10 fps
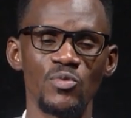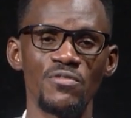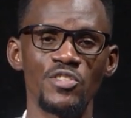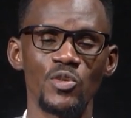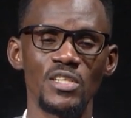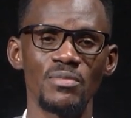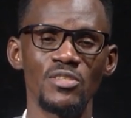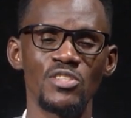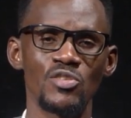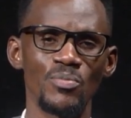We've talked
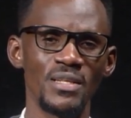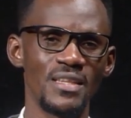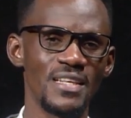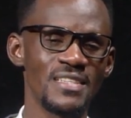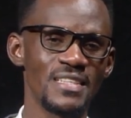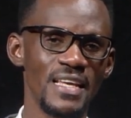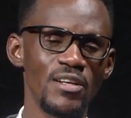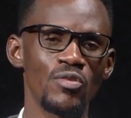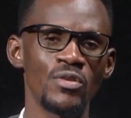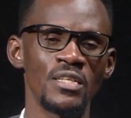about so many things,
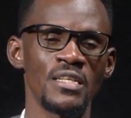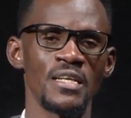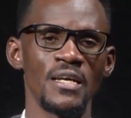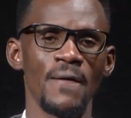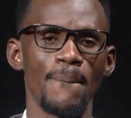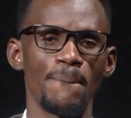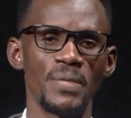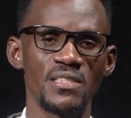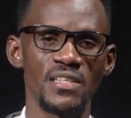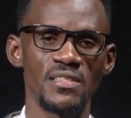including
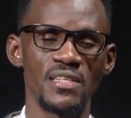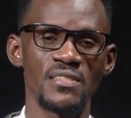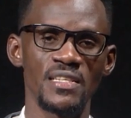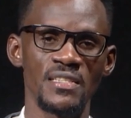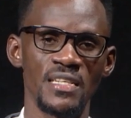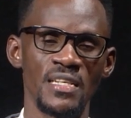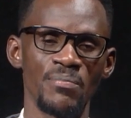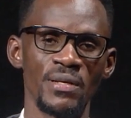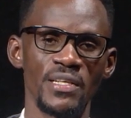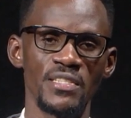business
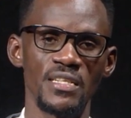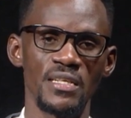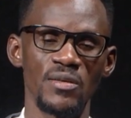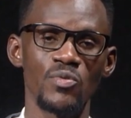sustainability.